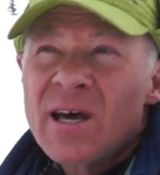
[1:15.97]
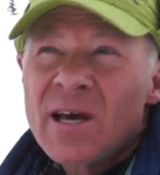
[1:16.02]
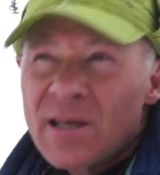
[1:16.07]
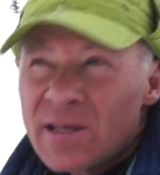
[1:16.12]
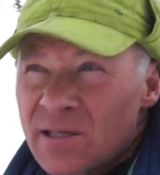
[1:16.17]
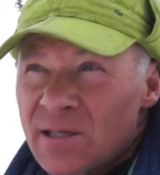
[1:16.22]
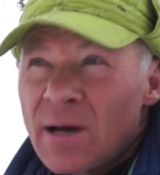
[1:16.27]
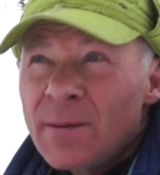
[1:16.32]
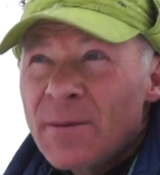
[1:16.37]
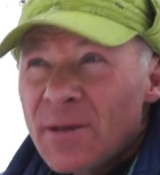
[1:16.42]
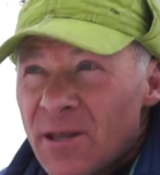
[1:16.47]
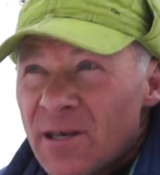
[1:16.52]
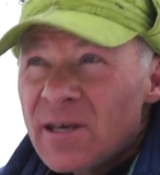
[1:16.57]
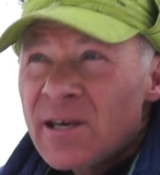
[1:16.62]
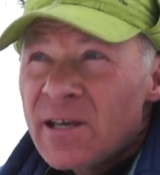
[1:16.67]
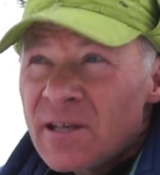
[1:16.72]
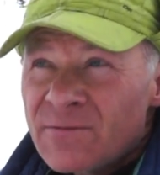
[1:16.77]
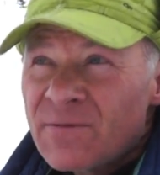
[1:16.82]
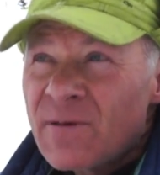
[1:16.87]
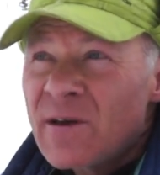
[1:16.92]
Some of the
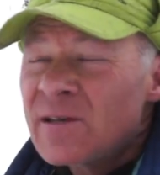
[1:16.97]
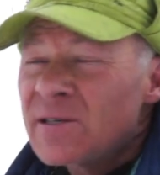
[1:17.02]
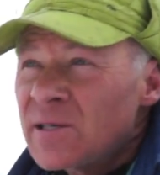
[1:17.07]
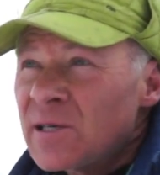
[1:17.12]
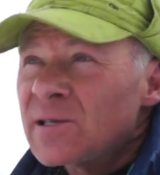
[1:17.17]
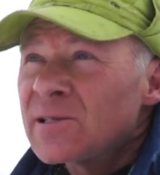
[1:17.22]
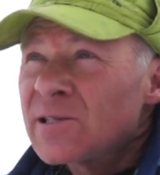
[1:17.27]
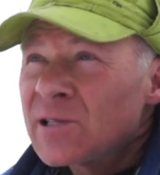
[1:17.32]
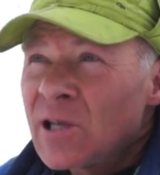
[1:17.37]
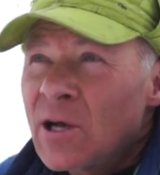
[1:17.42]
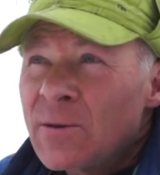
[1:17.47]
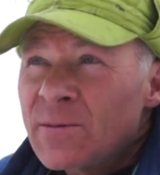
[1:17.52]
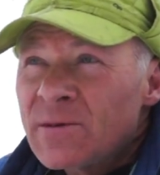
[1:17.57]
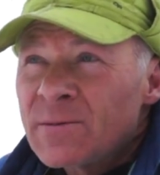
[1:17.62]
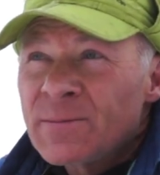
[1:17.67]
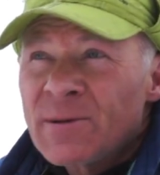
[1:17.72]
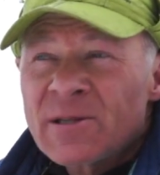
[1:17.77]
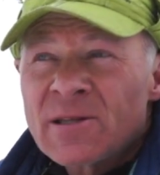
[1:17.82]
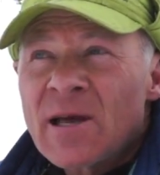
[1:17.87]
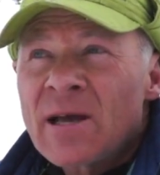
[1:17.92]
east facing slopes,
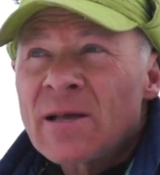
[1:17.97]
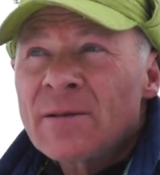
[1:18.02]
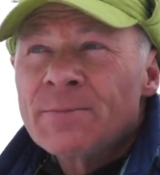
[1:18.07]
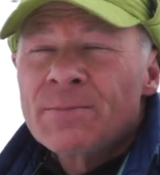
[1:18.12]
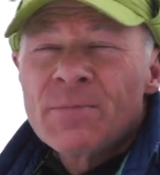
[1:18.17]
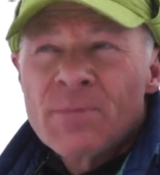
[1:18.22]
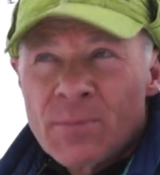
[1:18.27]
but that